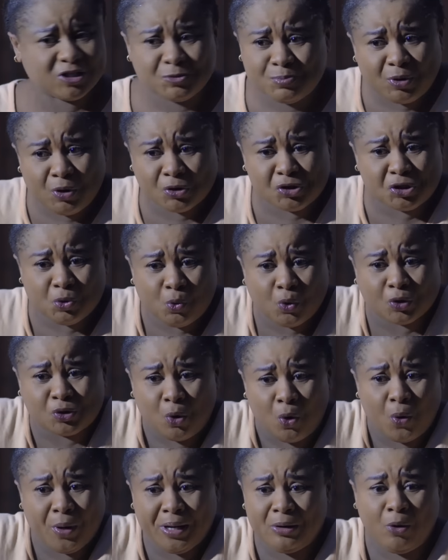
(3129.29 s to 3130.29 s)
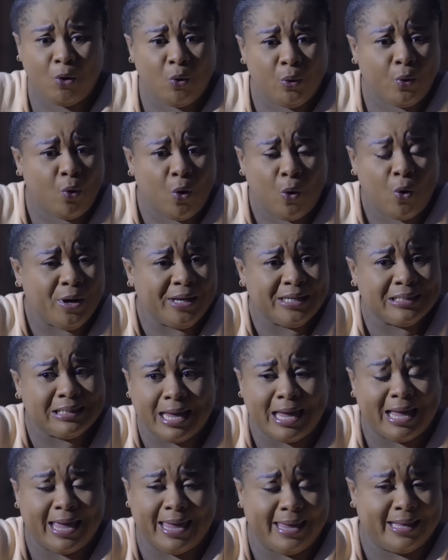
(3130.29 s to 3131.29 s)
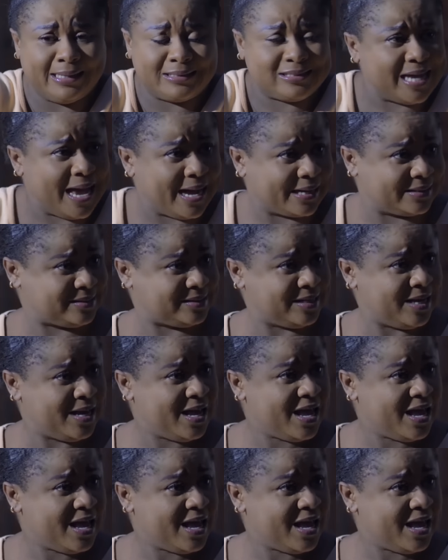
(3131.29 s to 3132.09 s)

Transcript: Just because she was owing tax.